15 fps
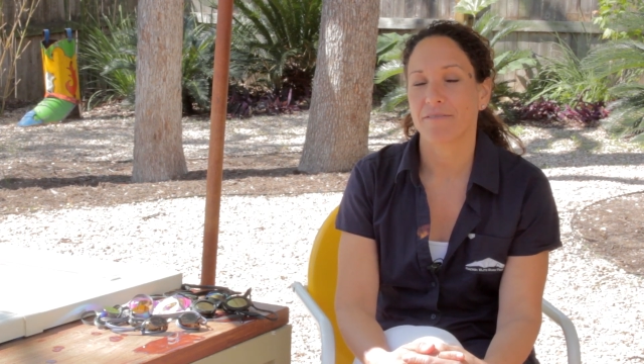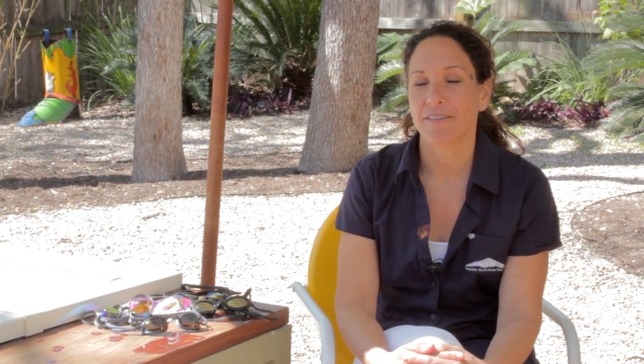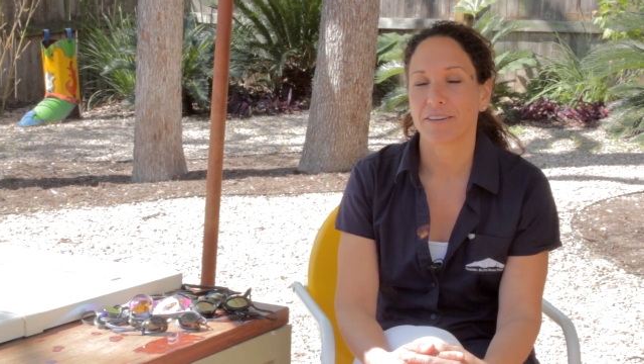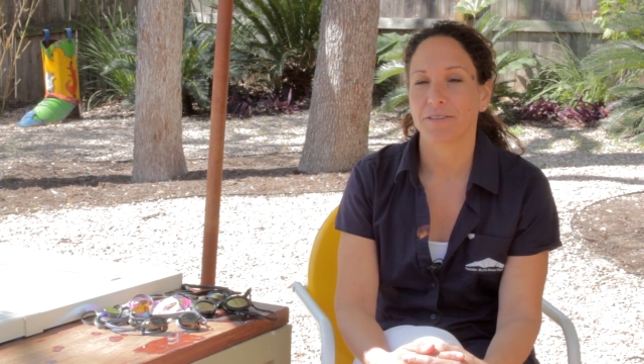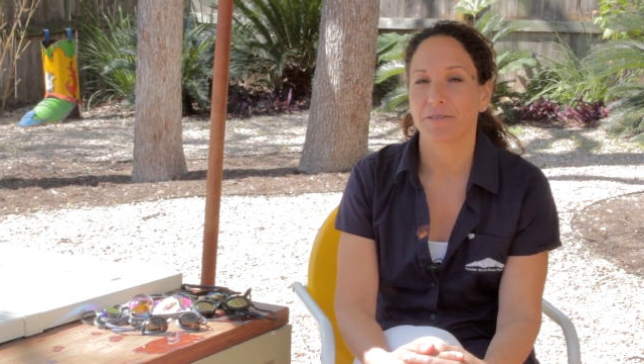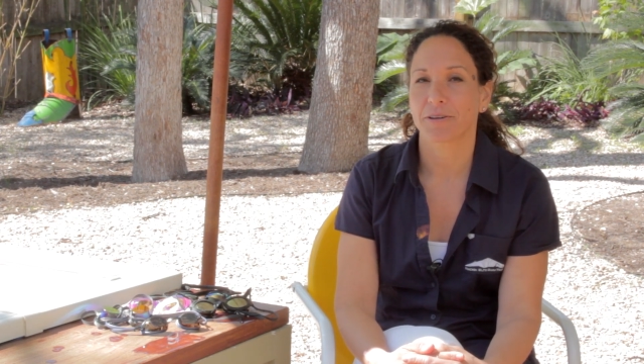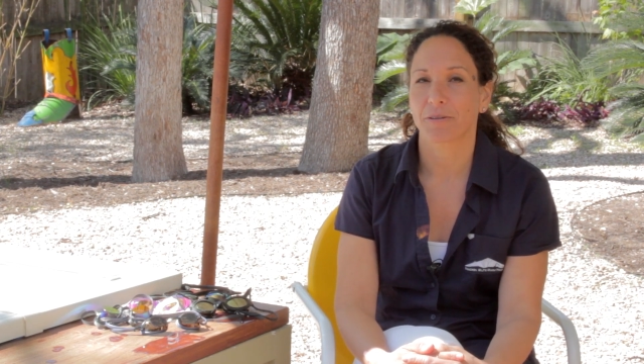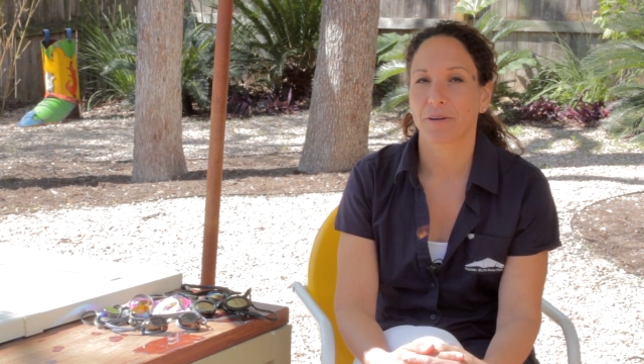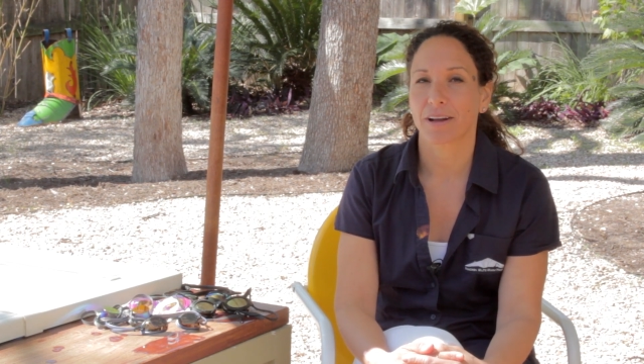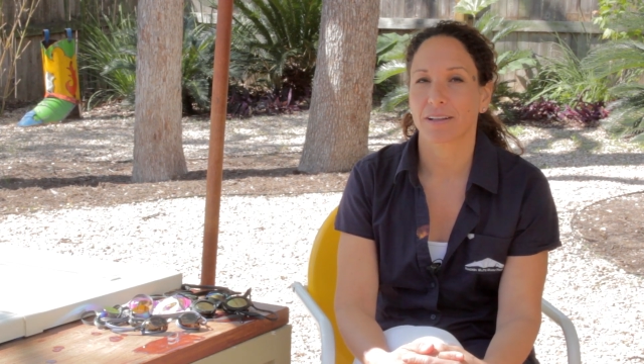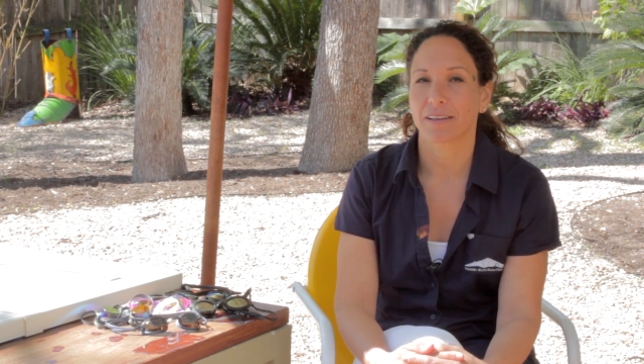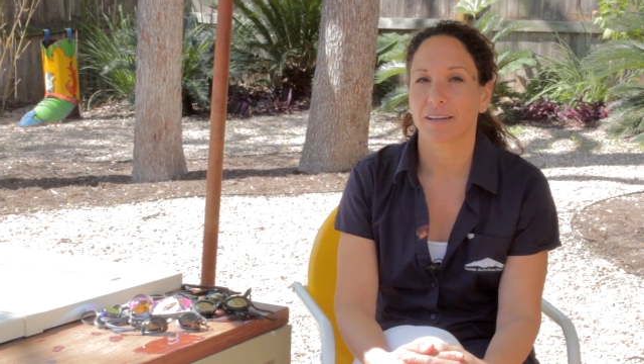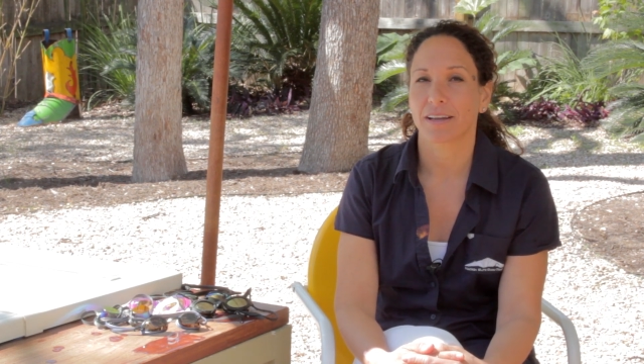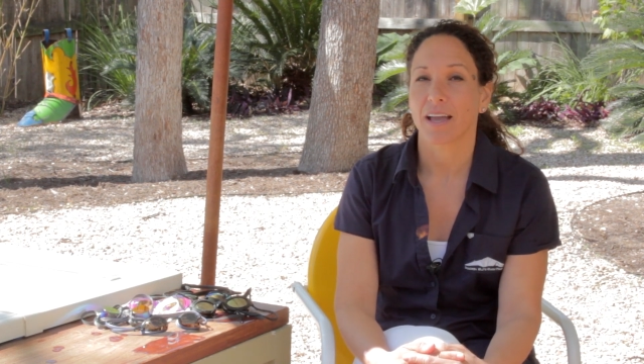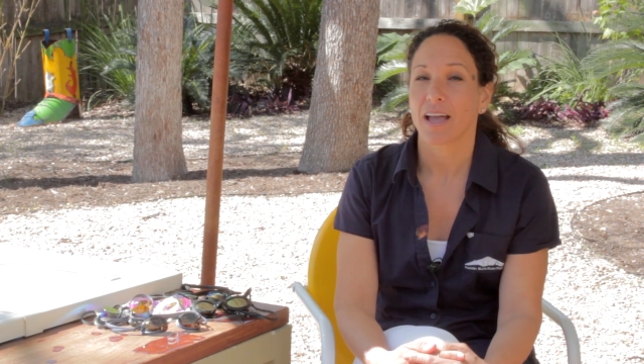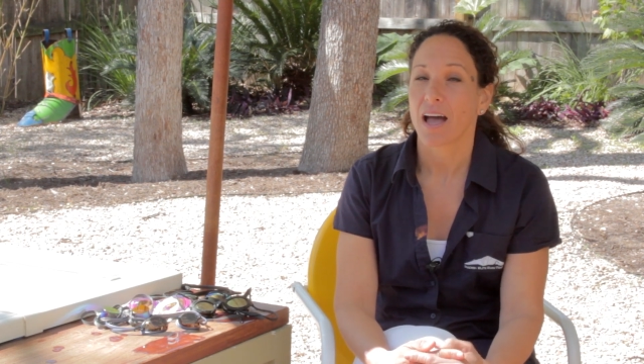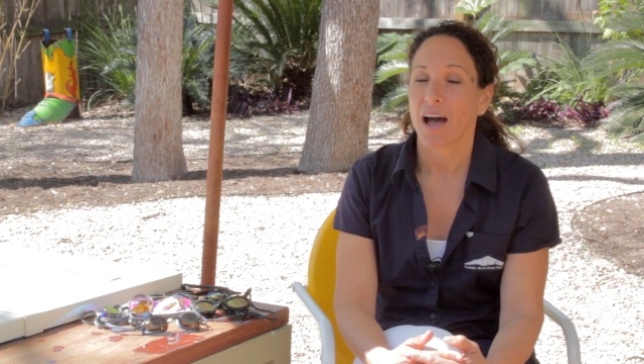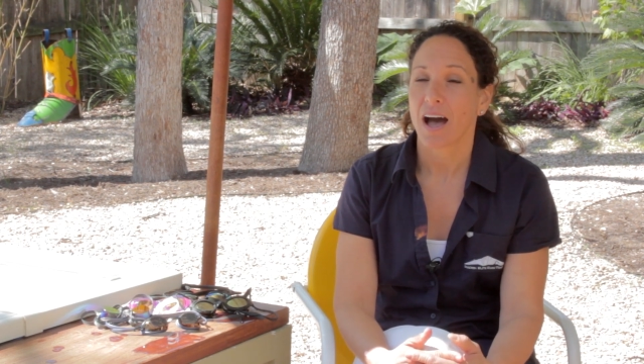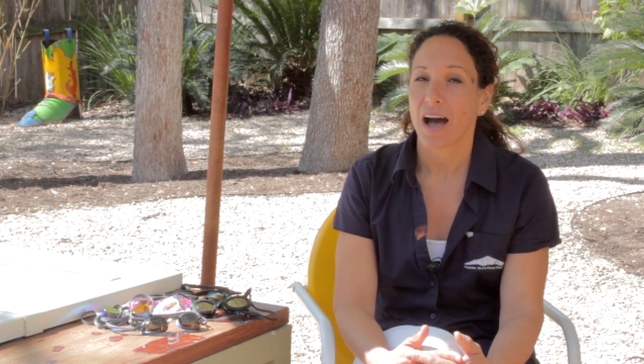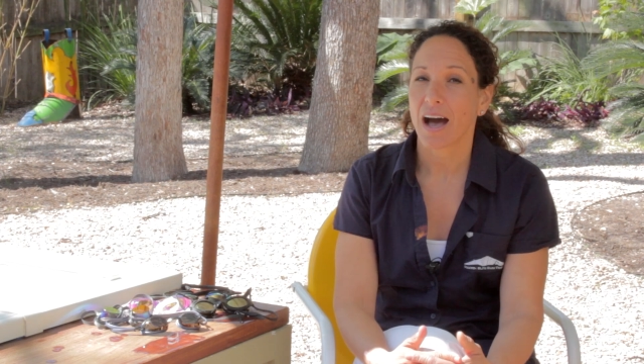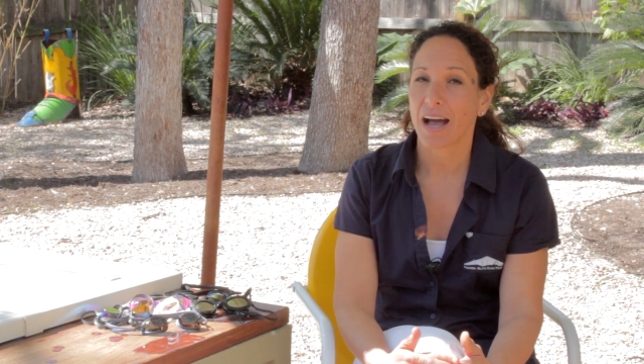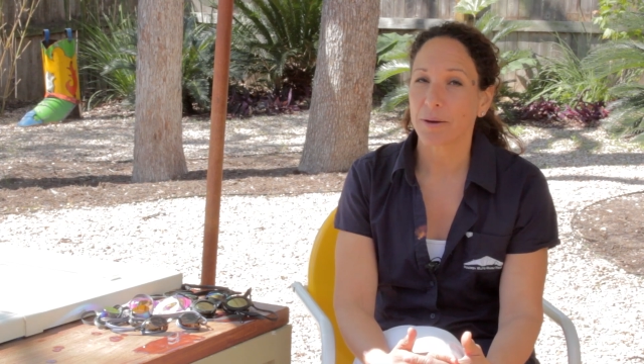fit you correctly.
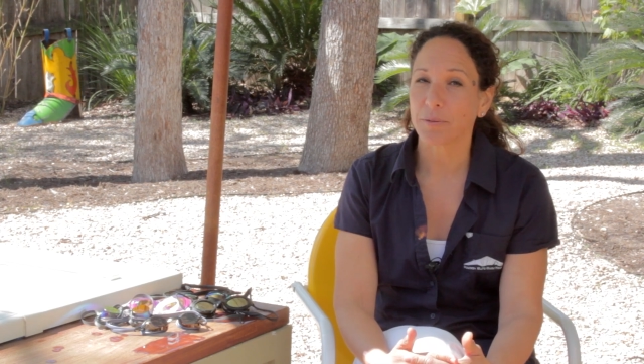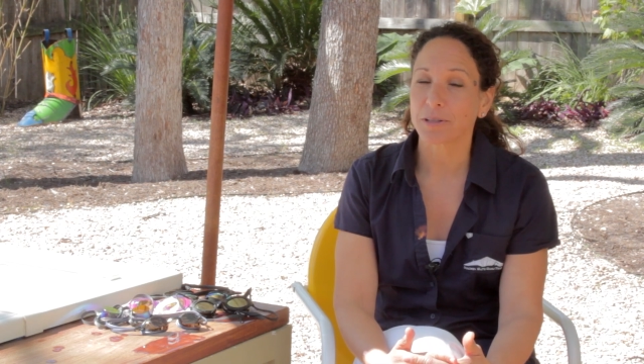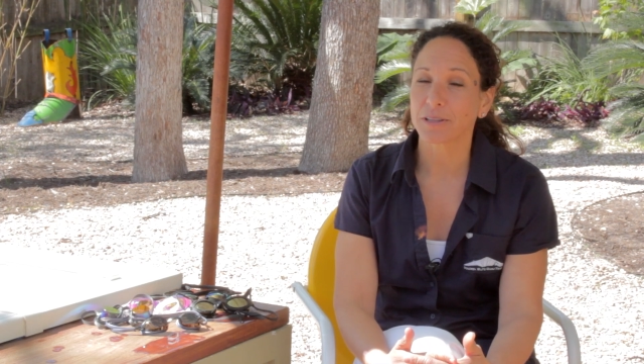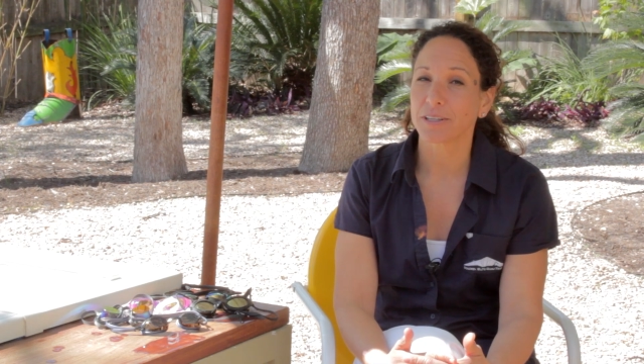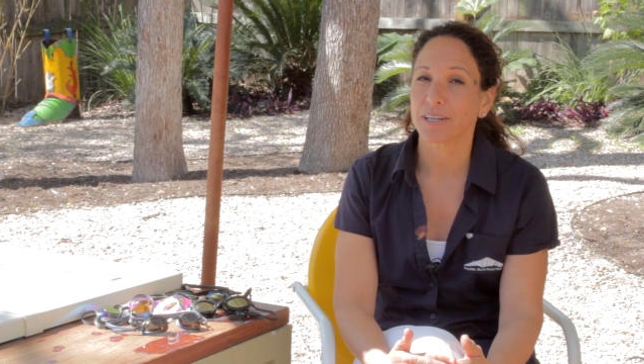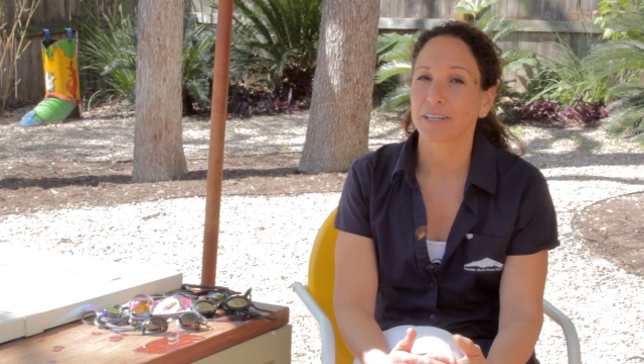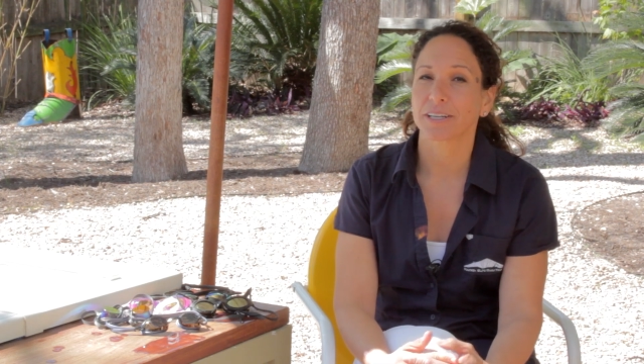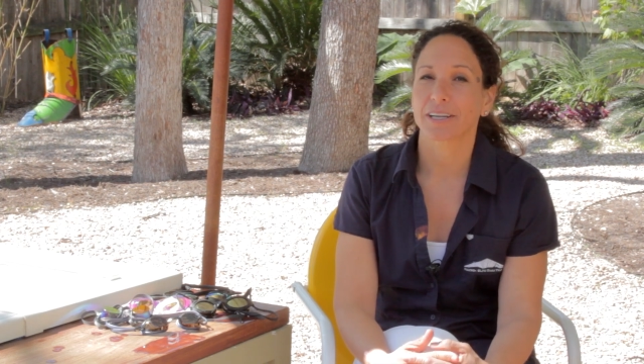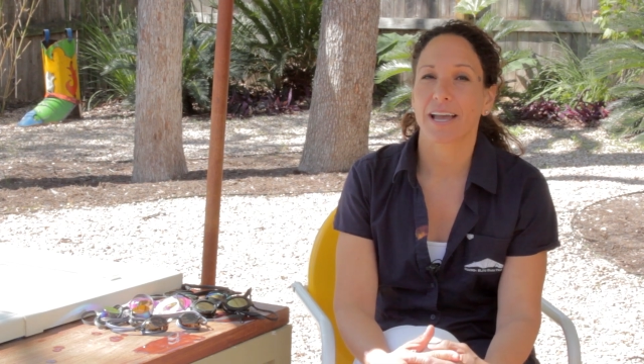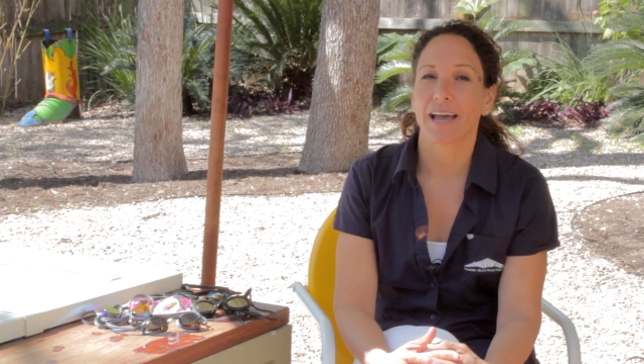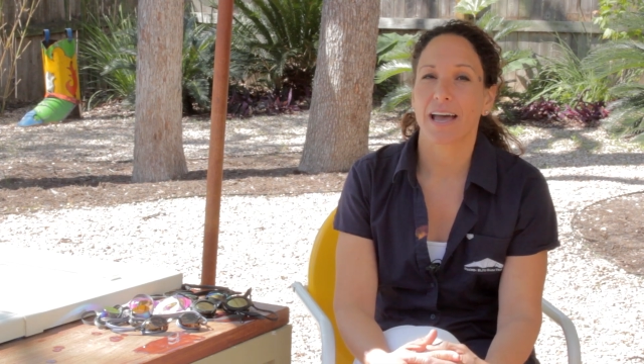I would look